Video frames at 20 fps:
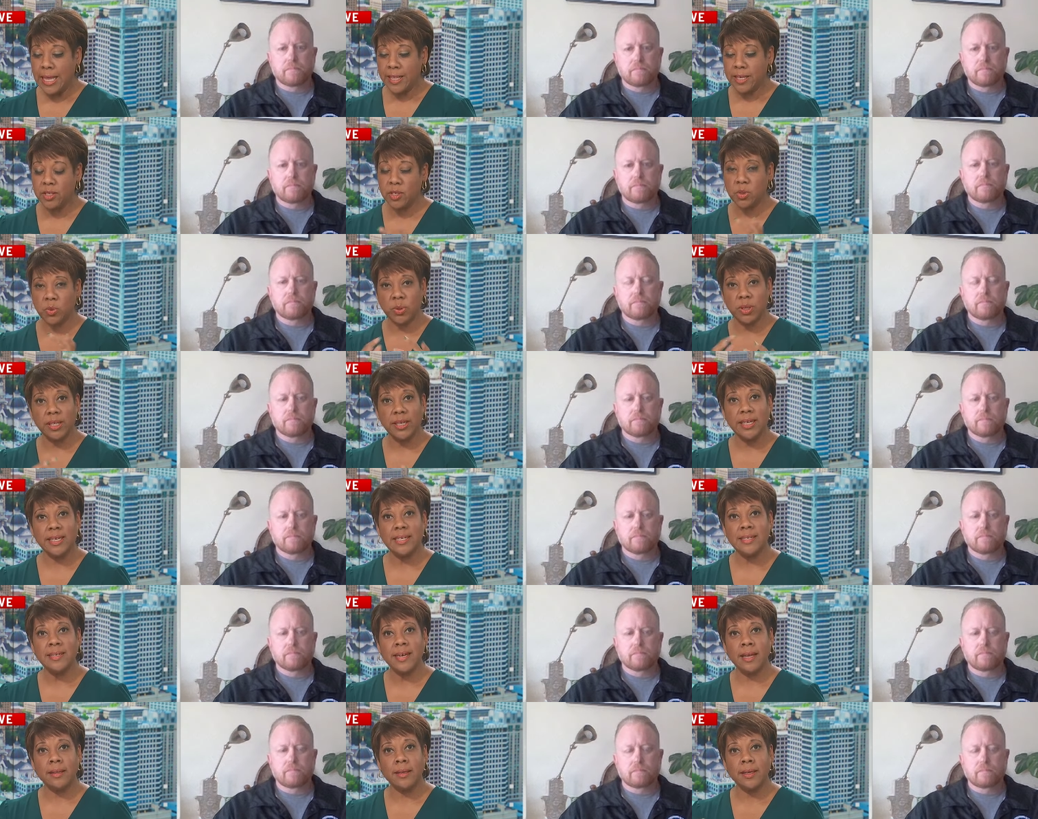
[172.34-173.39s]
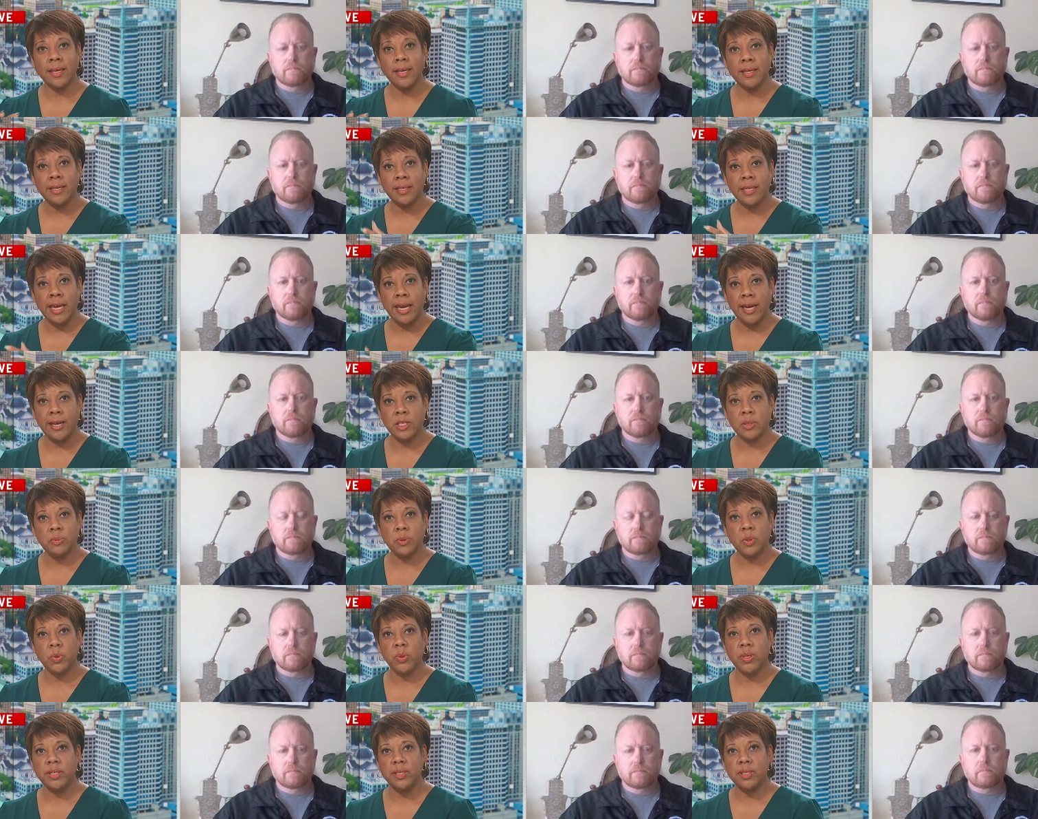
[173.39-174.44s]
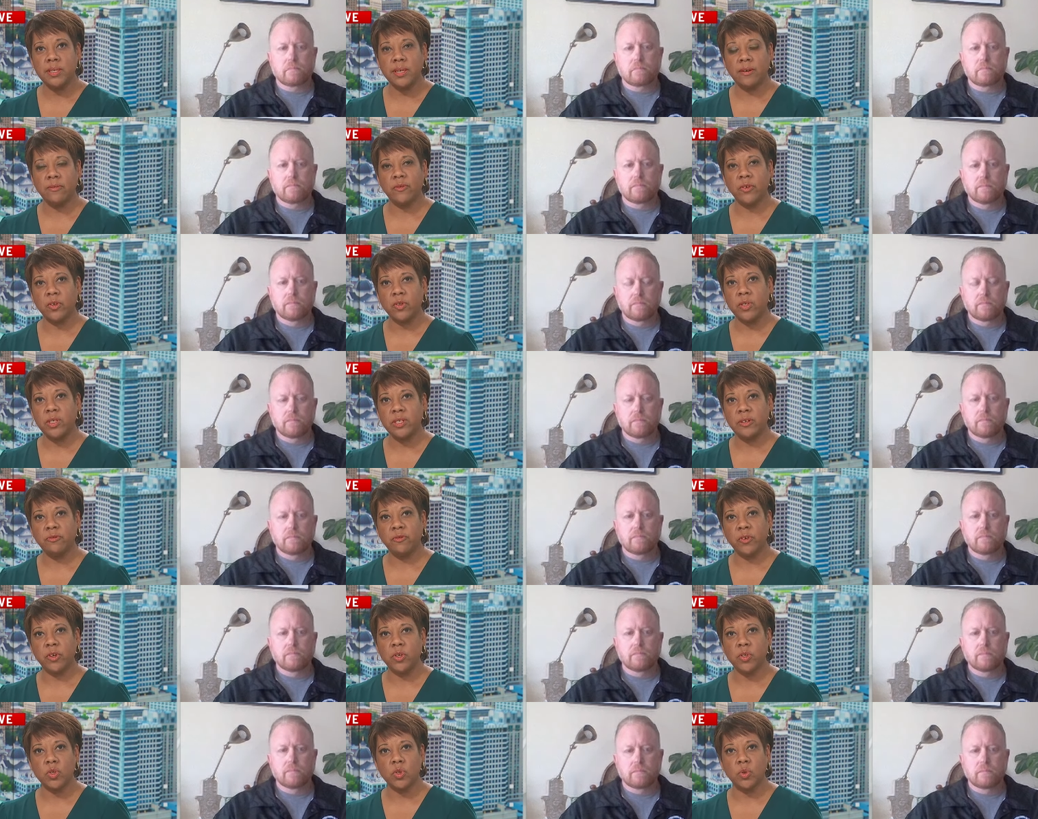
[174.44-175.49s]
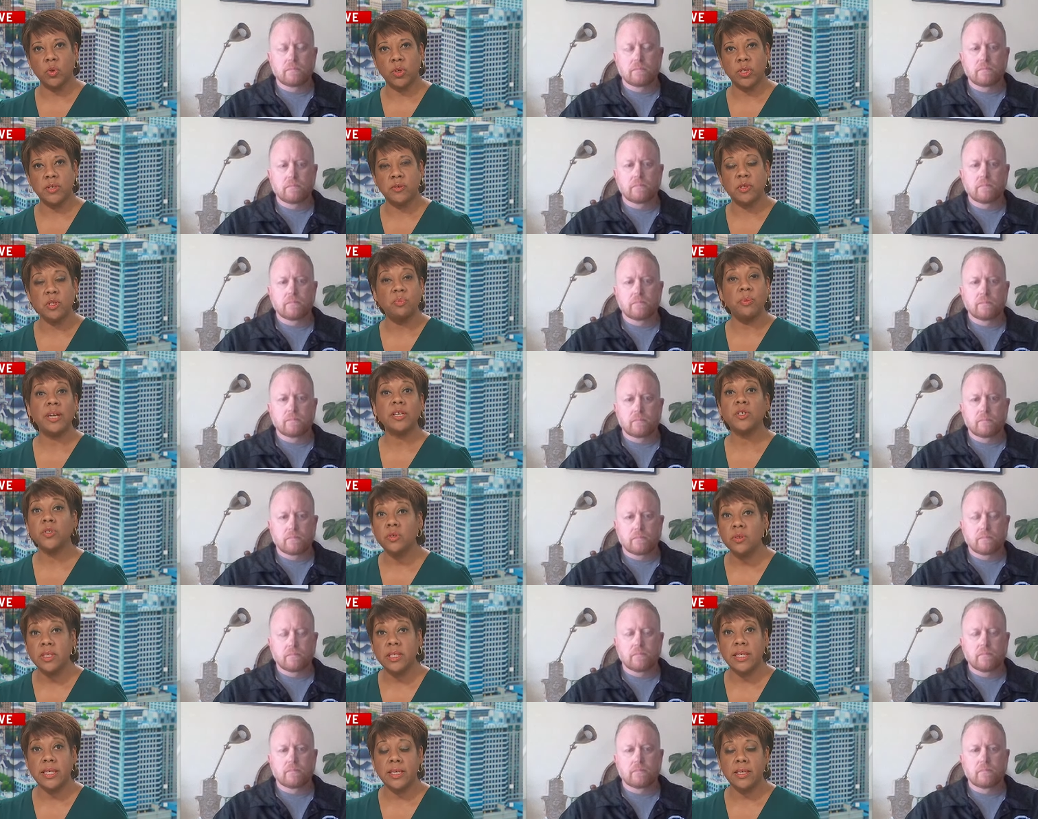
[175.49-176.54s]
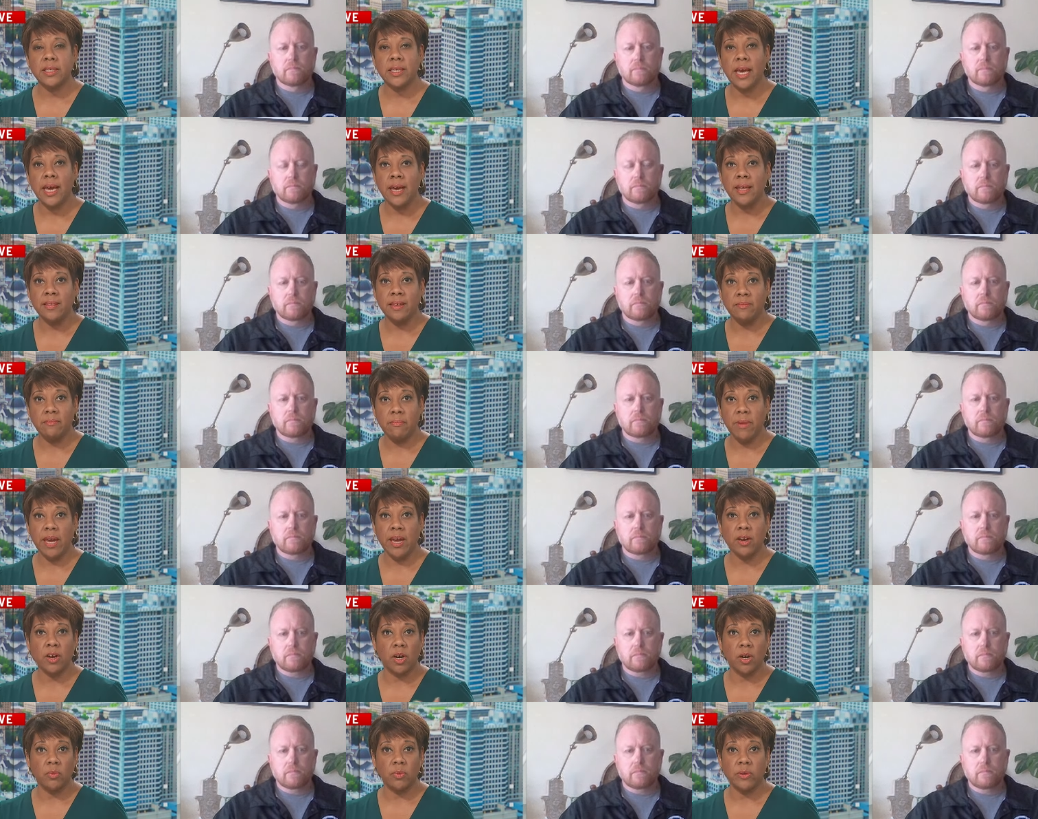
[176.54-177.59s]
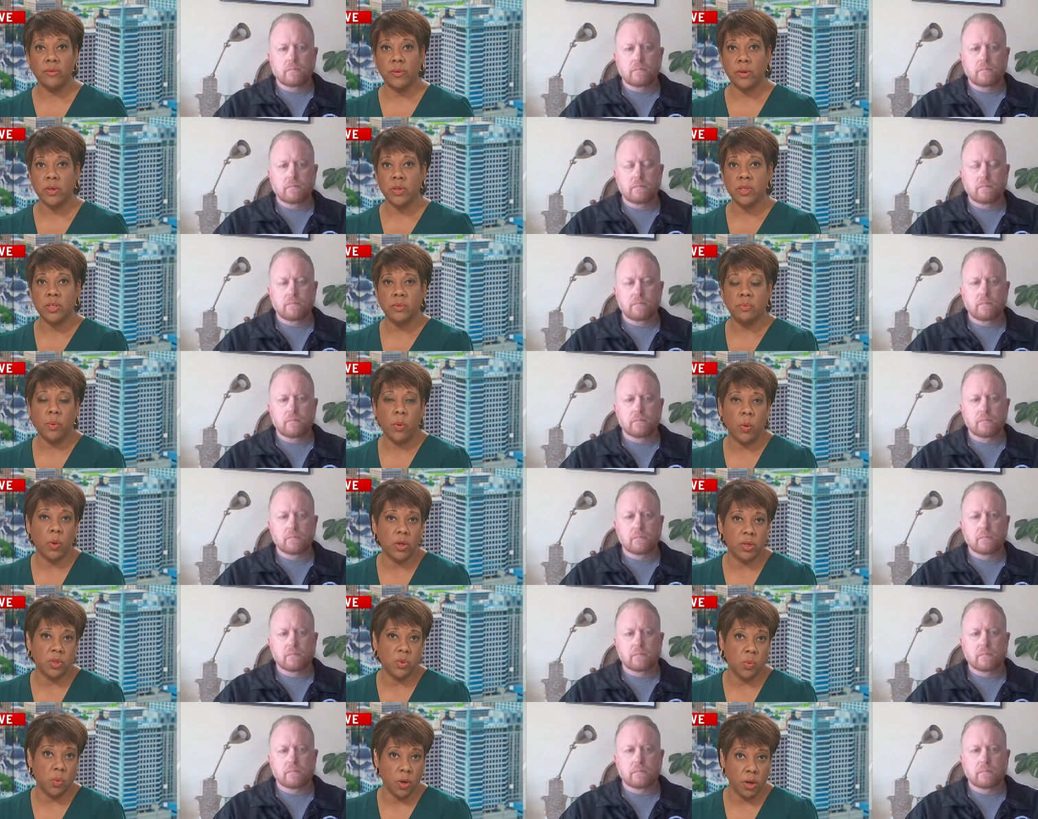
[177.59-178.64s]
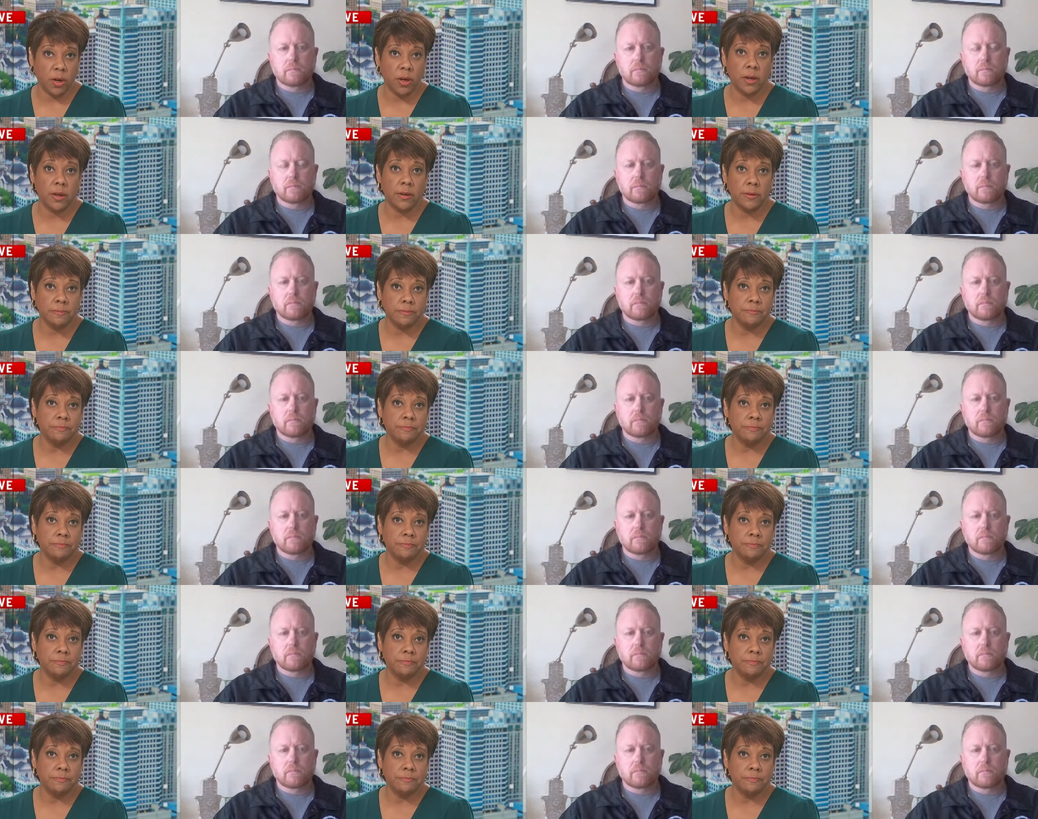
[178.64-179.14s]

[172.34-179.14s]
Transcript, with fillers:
Speaker 1: This is really a delicate dance between several different sorts of specialties that make our rivers and ports work.